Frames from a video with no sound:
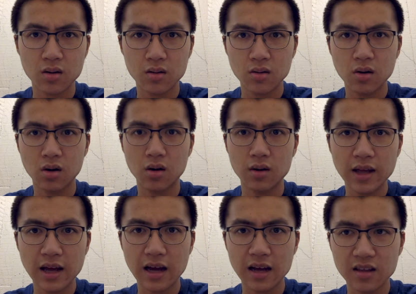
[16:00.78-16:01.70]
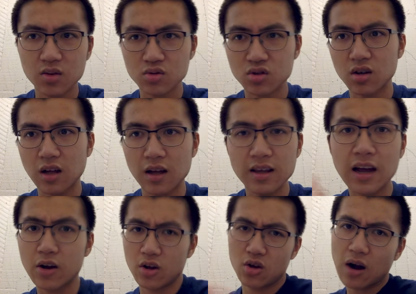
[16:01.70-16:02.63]
or yeah, I think it was called
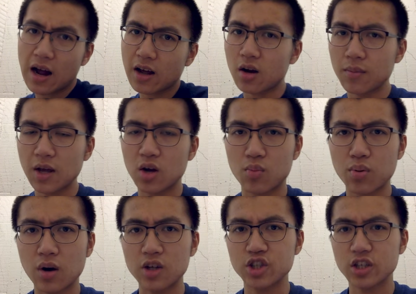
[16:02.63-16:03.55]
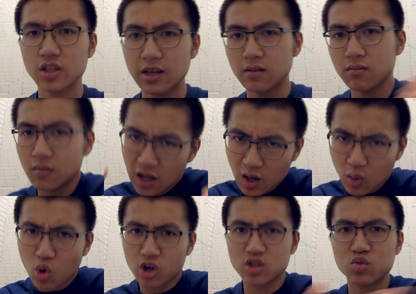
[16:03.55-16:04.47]
your icon maker project. Like it
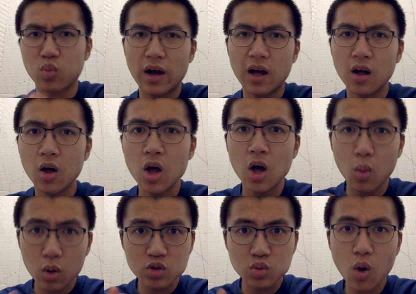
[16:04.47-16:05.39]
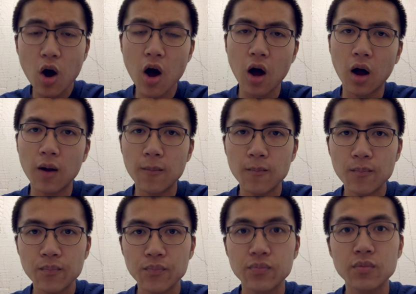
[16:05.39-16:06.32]
works well. What's wrong?
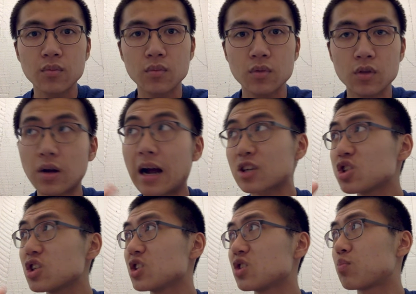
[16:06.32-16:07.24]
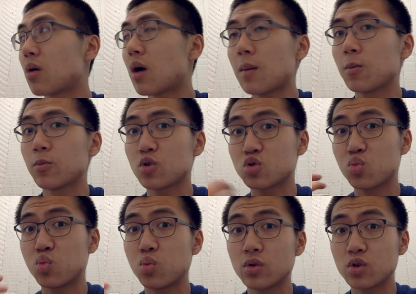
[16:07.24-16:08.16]
There actually is a problem.
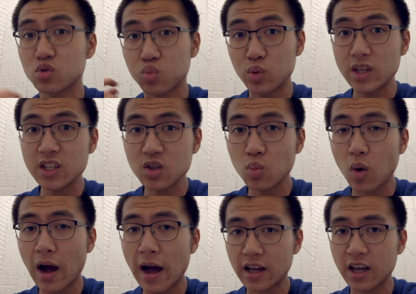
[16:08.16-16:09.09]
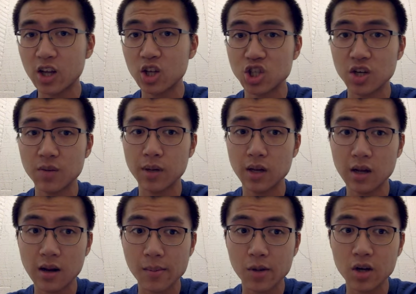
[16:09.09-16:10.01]
There's a reason why I can't ship it,
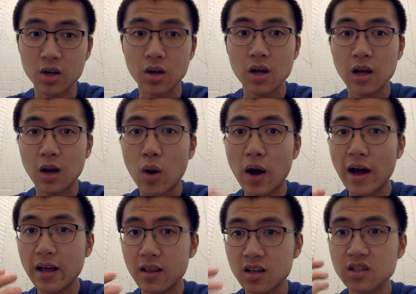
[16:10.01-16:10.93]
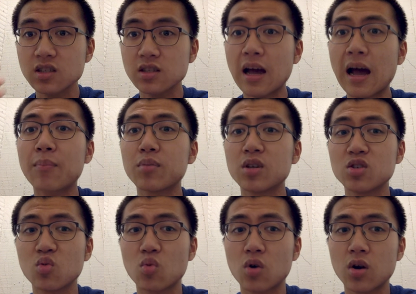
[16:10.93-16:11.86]
and why this app
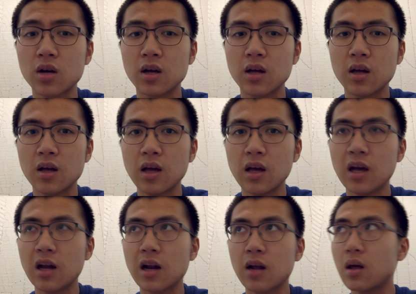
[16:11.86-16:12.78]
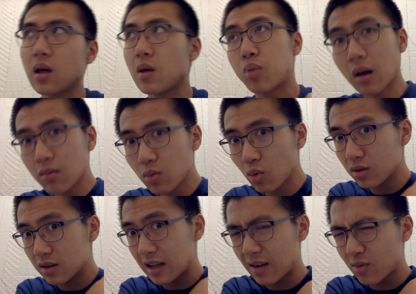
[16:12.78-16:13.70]
doesn't work, and it probably
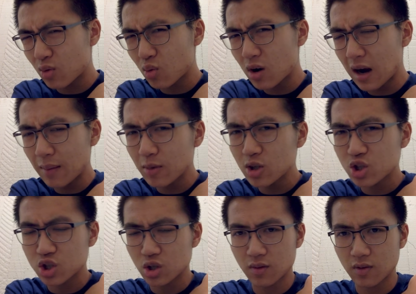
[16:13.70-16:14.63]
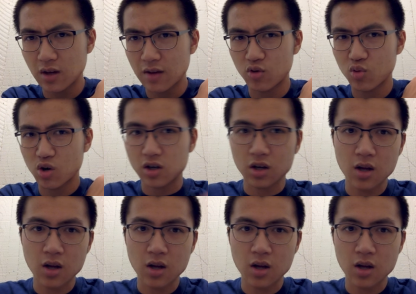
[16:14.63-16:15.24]
will never work. I'm not sure it will ever work,